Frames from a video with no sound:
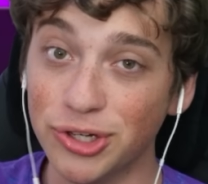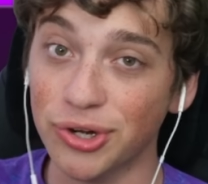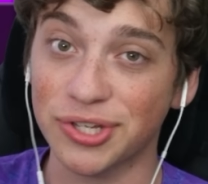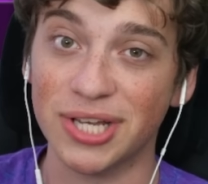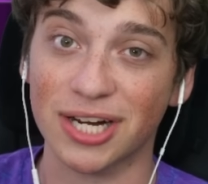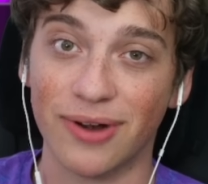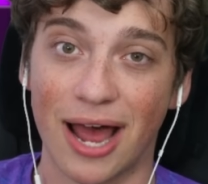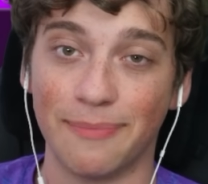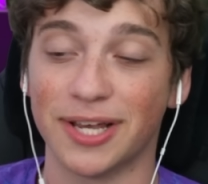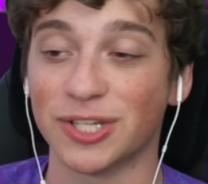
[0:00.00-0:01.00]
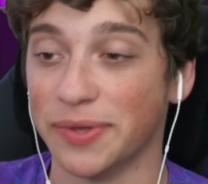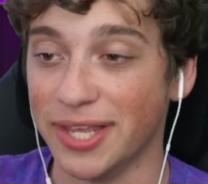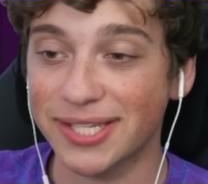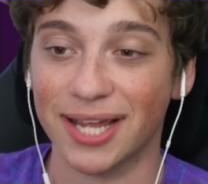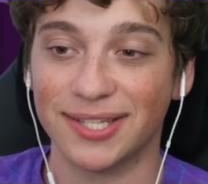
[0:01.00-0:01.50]
sure to stick around because when
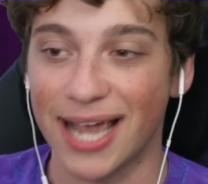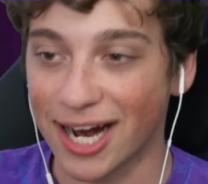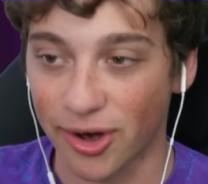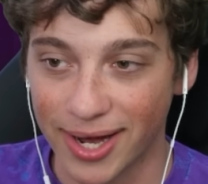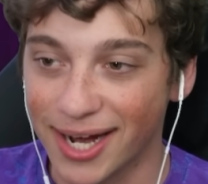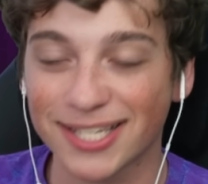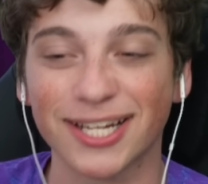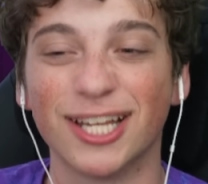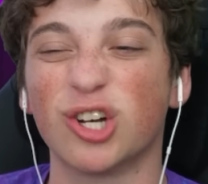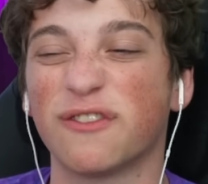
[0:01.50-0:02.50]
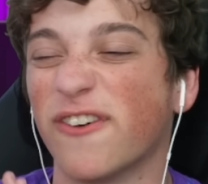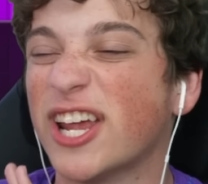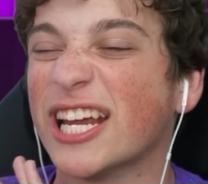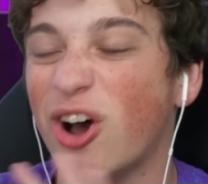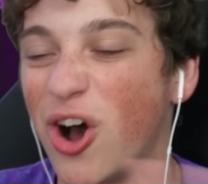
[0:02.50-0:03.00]
this gets decorated, it's gonna look
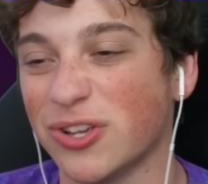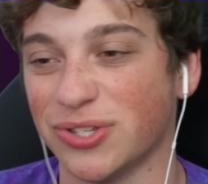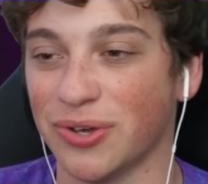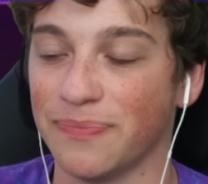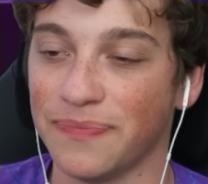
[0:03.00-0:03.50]
freaking awesome.